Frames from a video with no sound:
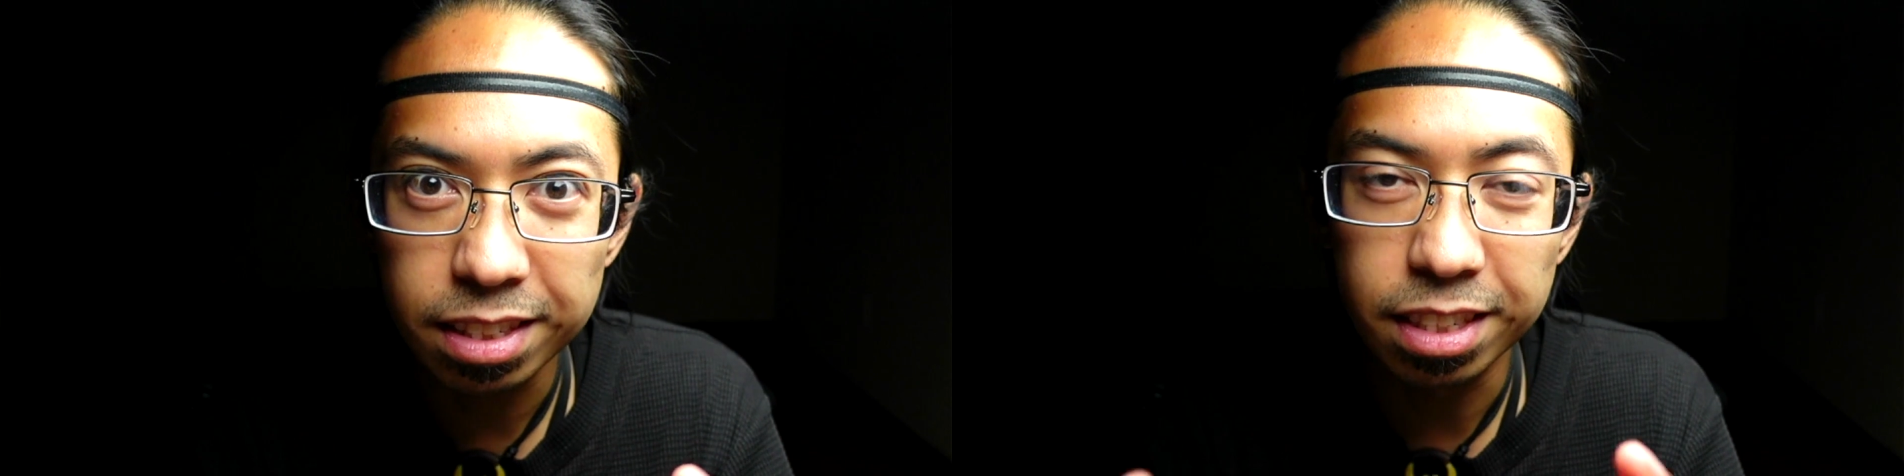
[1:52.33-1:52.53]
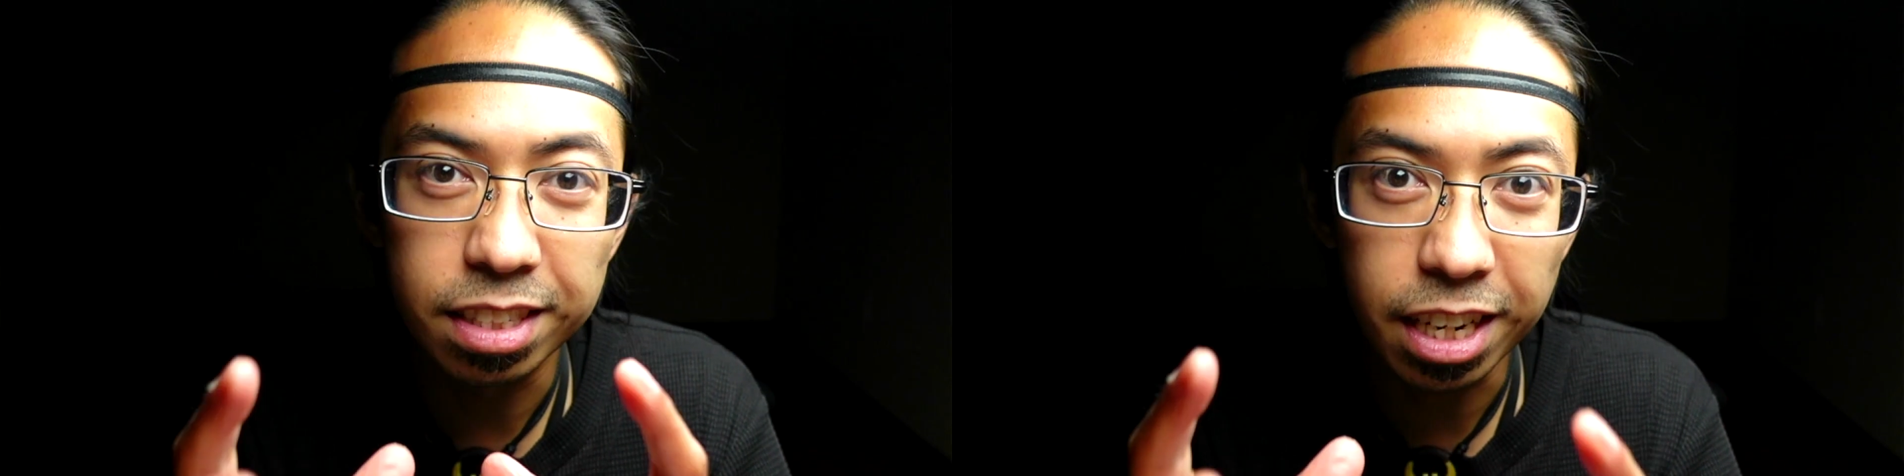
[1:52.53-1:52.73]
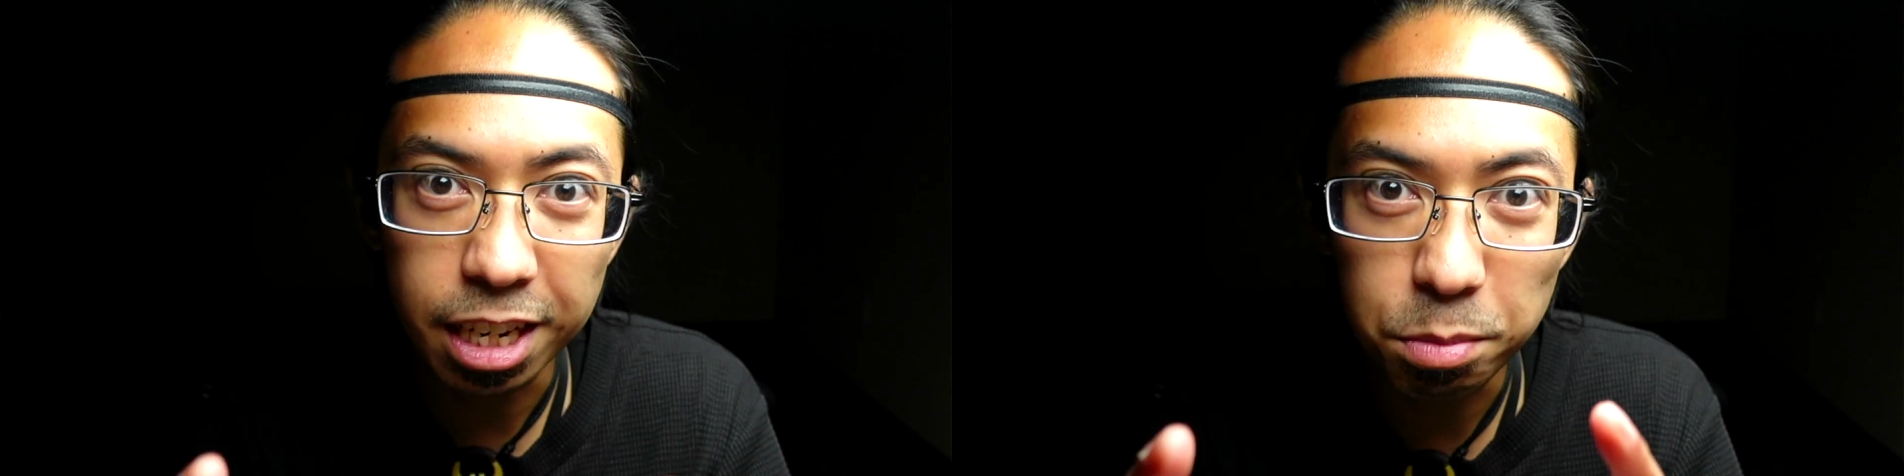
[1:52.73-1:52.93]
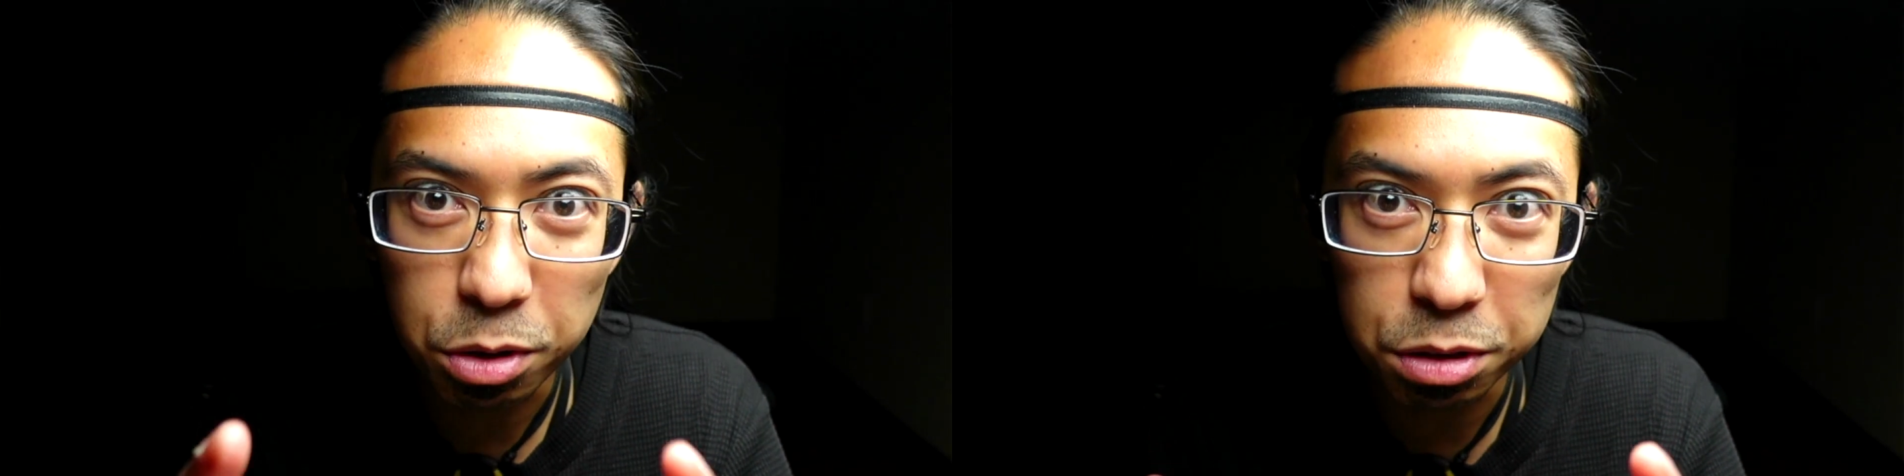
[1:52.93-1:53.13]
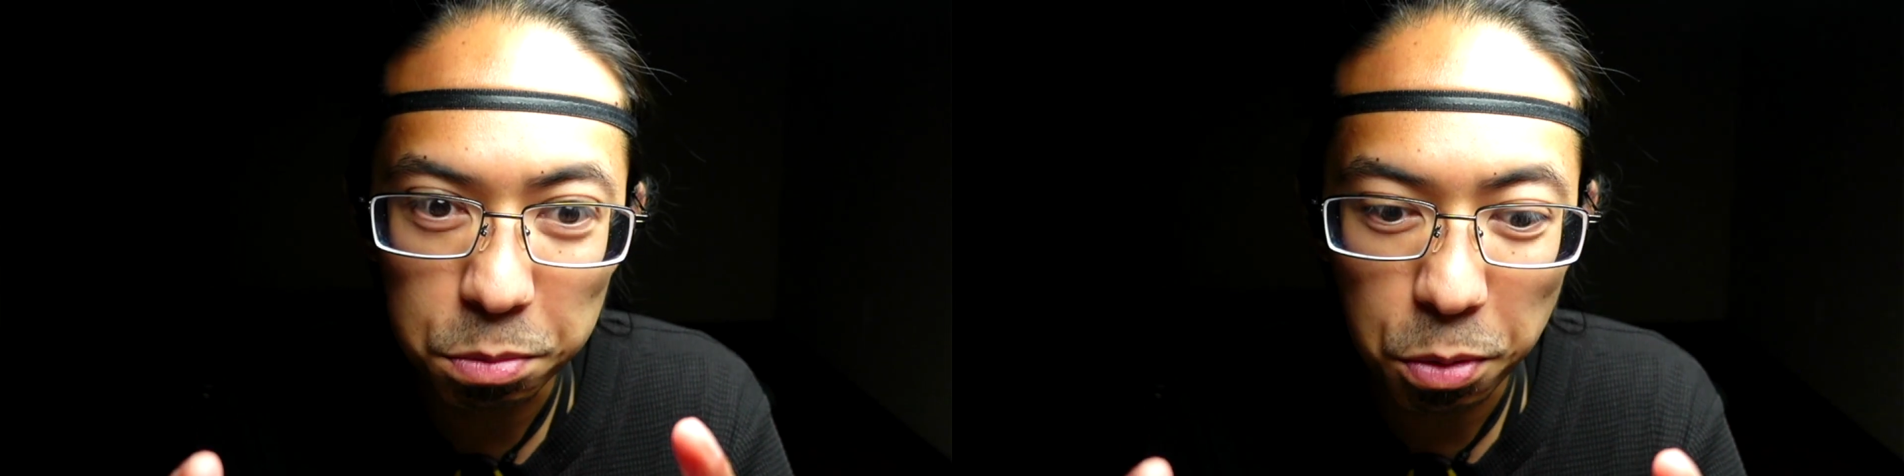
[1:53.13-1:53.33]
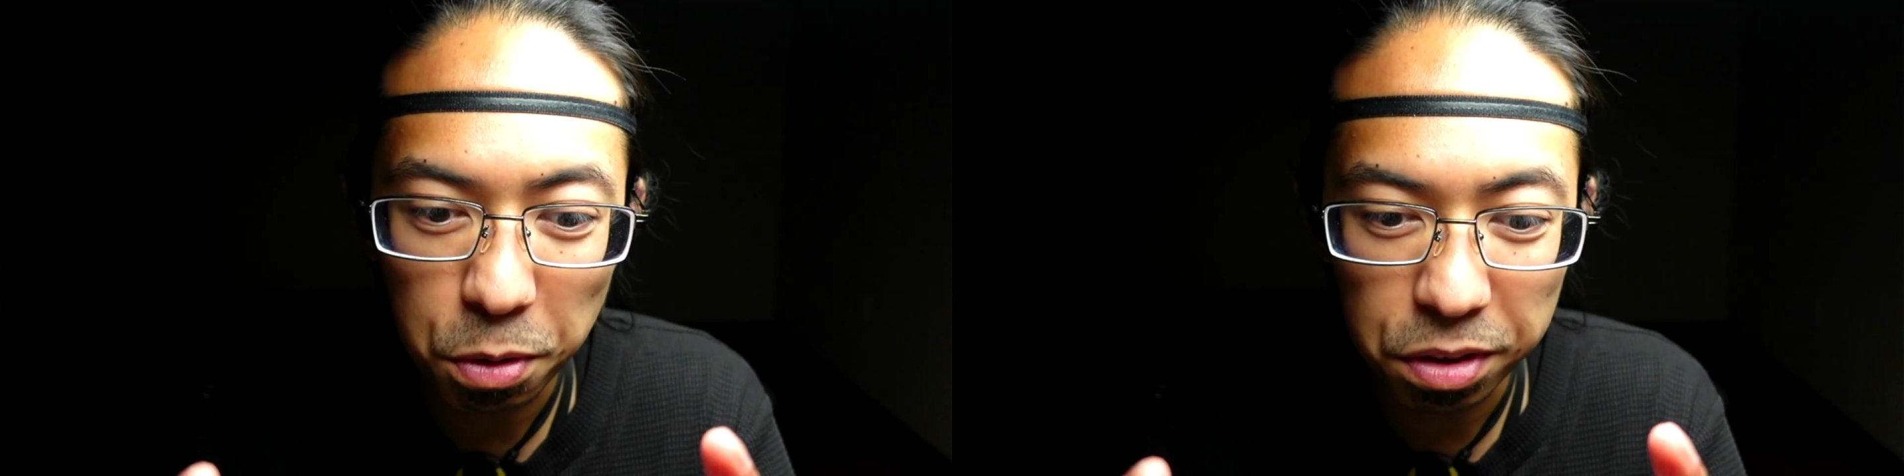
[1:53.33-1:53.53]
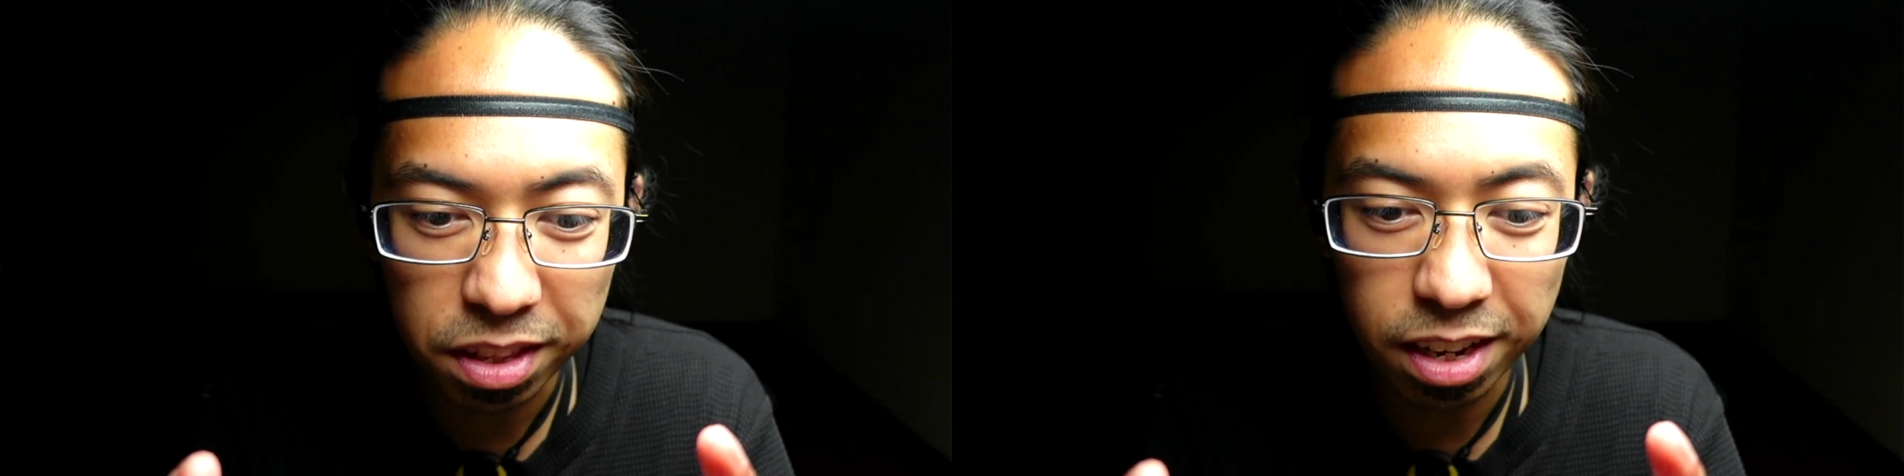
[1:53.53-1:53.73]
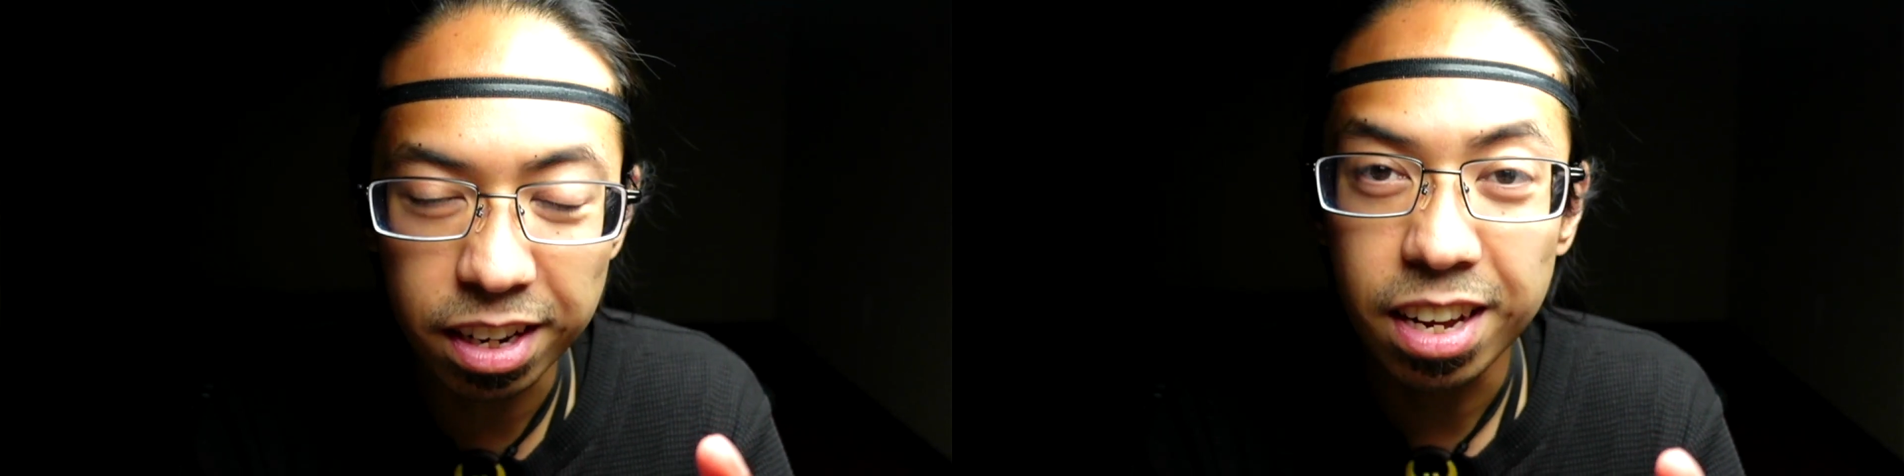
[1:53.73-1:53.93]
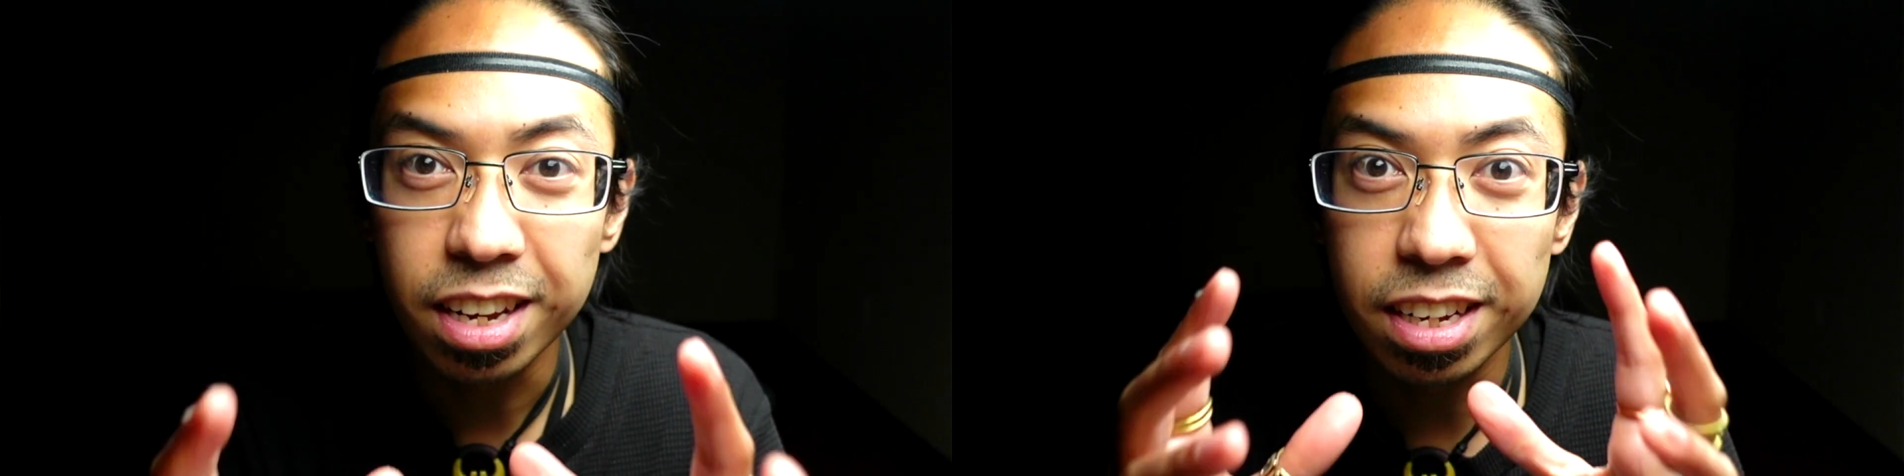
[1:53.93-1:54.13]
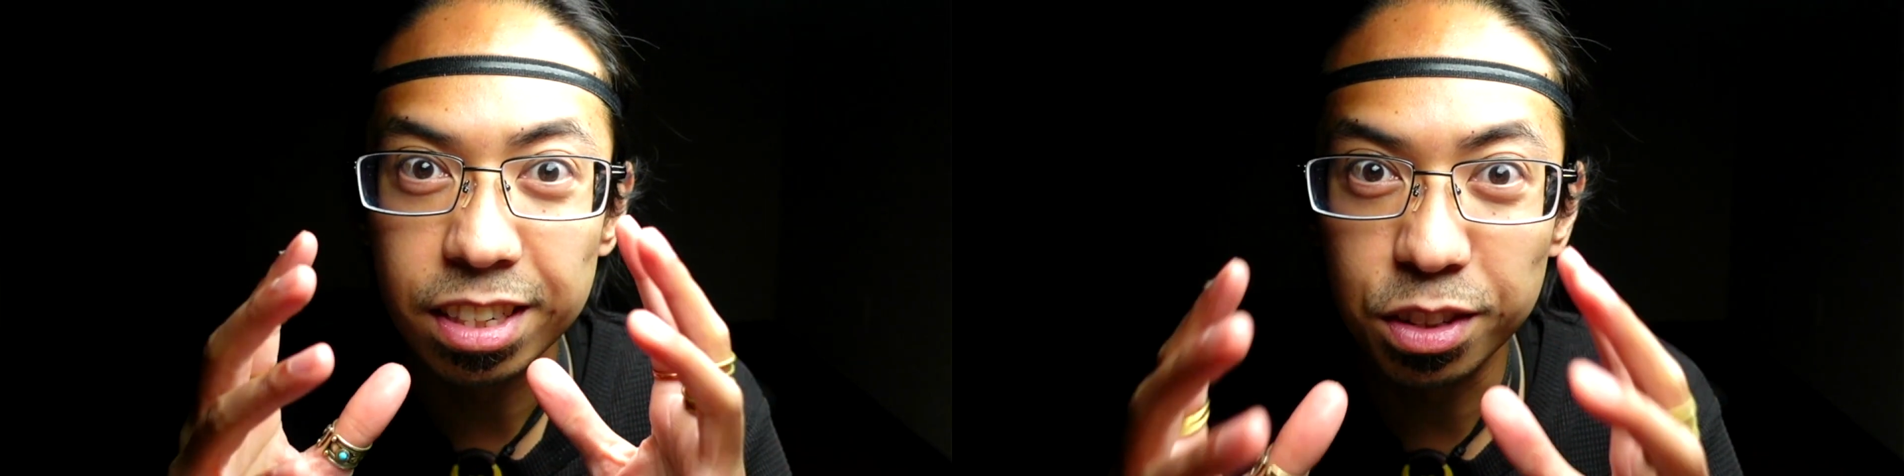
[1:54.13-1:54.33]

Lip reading: the second most important thing is